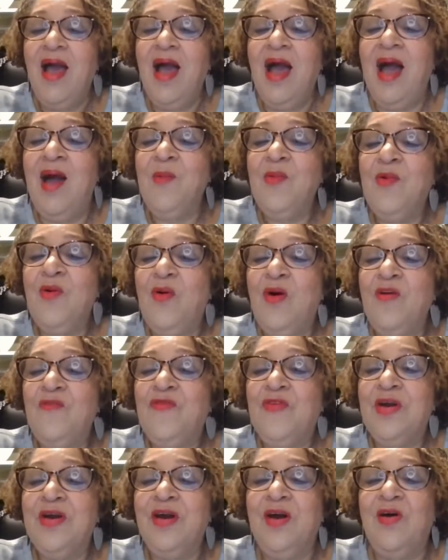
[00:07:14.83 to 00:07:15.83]
I'm going
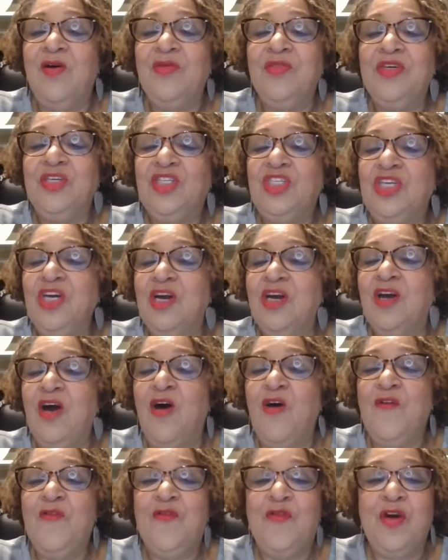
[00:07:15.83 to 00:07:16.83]
for gold this year.
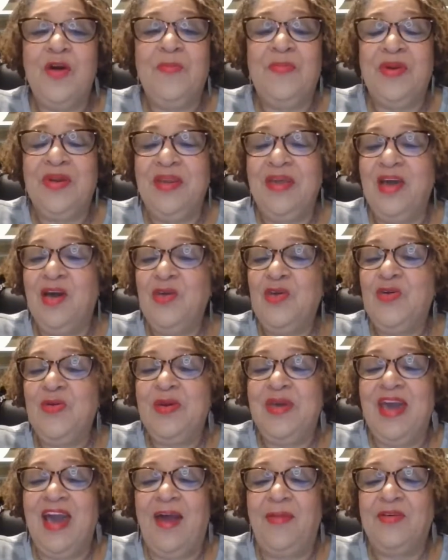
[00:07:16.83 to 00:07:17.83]
Go for it, Brunel. You
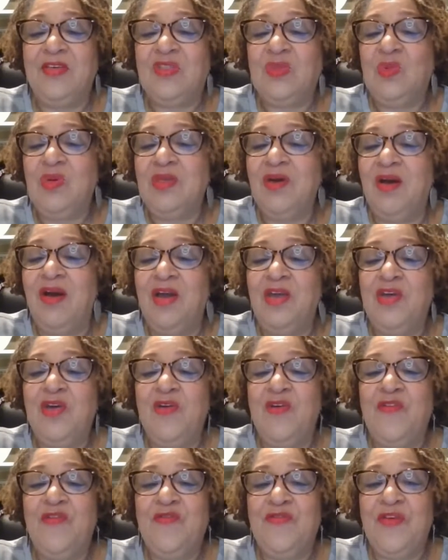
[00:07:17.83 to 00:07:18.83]
got it, sweetheart.
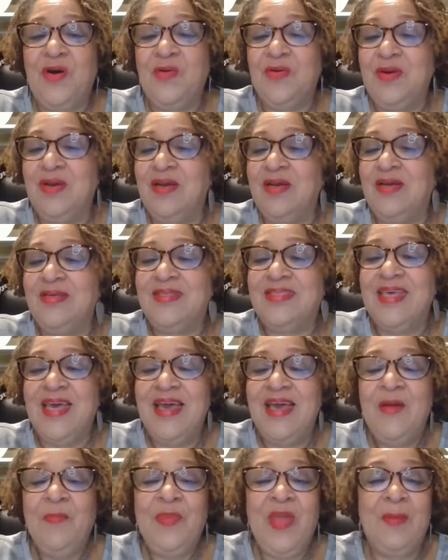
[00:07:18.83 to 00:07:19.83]
You're focused.
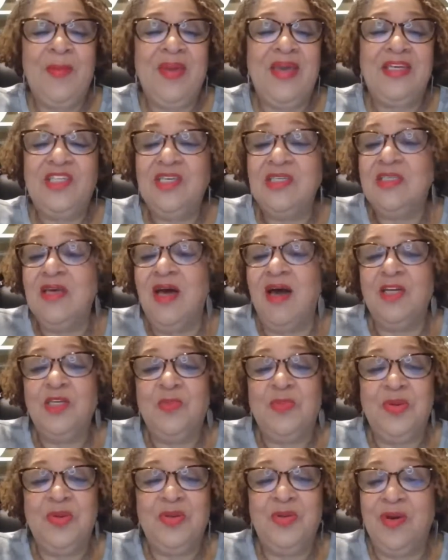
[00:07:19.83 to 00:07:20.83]
I mean, she's an
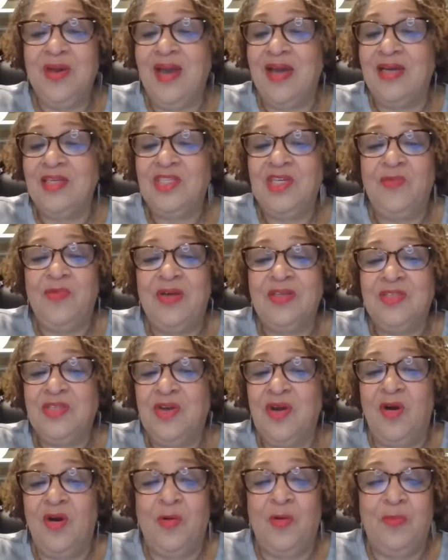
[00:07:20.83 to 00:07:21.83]
entrepreneur, guys. She runs
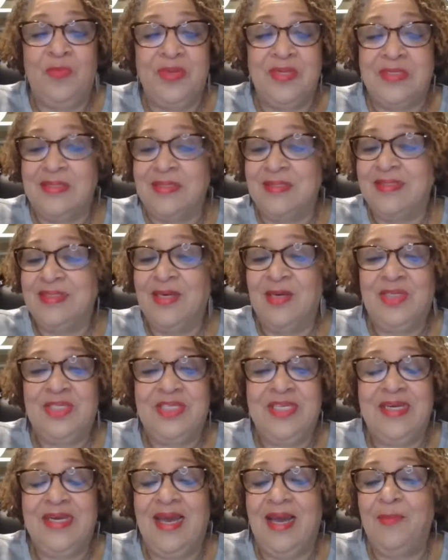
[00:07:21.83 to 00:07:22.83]
her own business. So
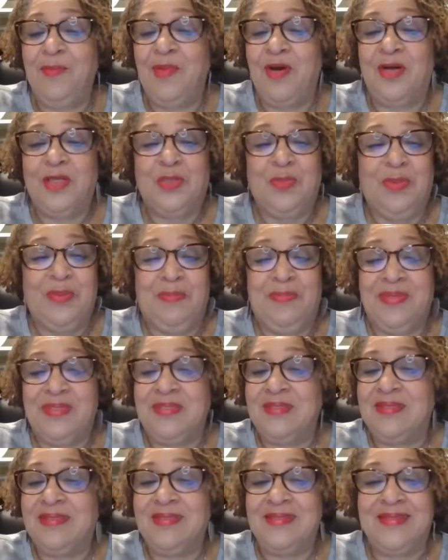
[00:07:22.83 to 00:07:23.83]
she got multiple
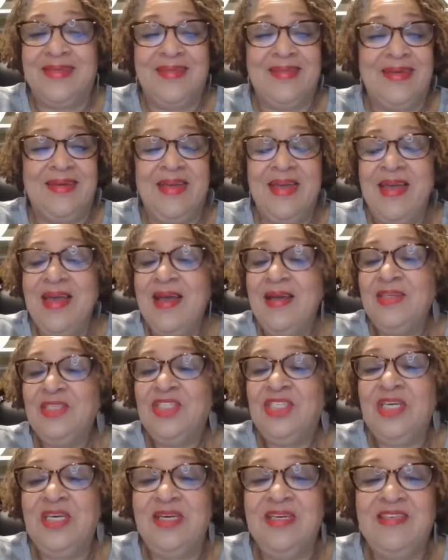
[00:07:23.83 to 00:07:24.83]
businesses and
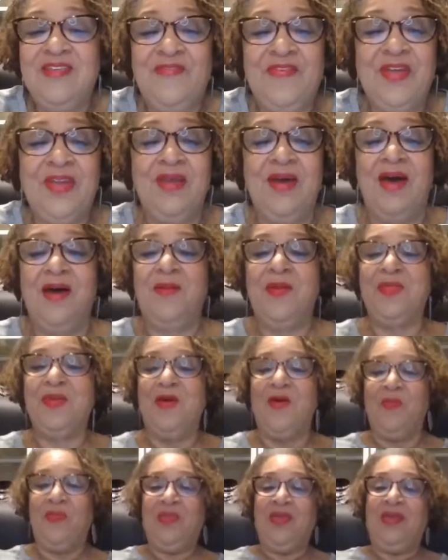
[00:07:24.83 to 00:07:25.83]
she is
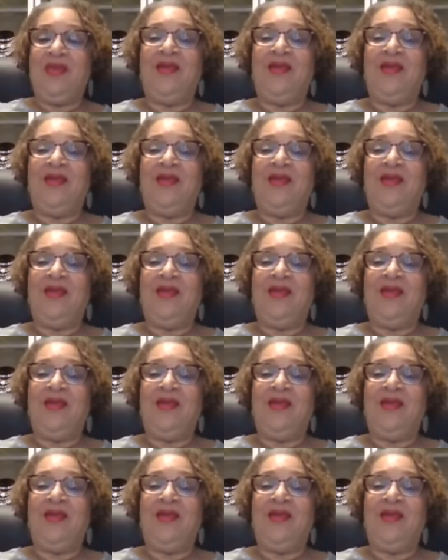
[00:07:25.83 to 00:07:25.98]
phenomenal.